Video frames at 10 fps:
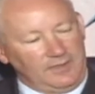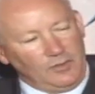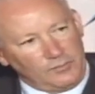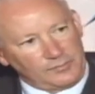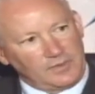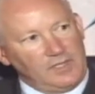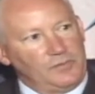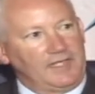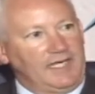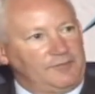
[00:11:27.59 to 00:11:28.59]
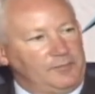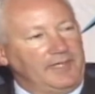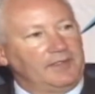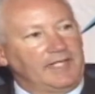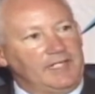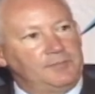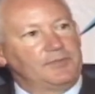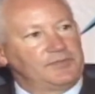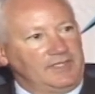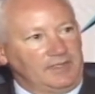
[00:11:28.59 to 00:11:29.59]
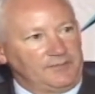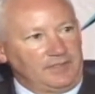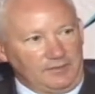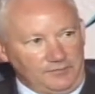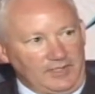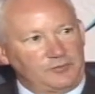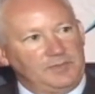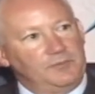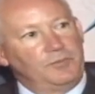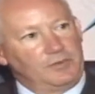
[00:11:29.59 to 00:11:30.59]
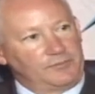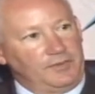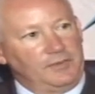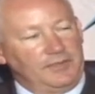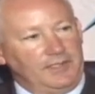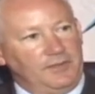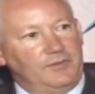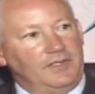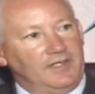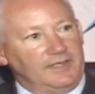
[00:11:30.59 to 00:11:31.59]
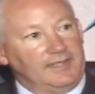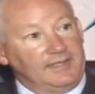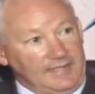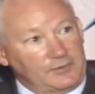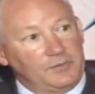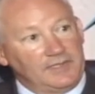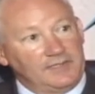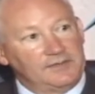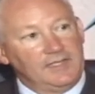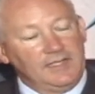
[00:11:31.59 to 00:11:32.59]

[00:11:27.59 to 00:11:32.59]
Overall, we have about 8% of our investment portfolio in equities.